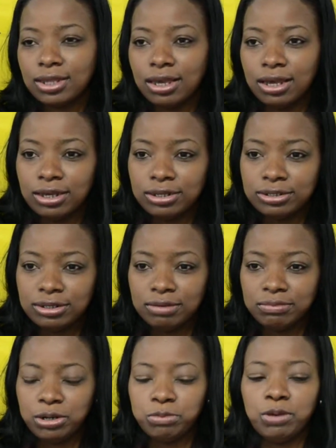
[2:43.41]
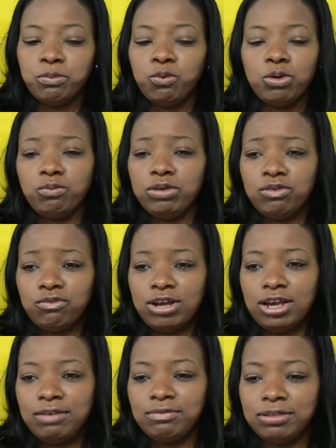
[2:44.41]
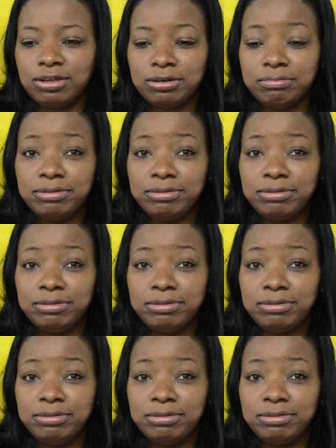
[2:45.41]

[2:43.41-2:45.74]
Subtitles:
And I remember when we arrived there,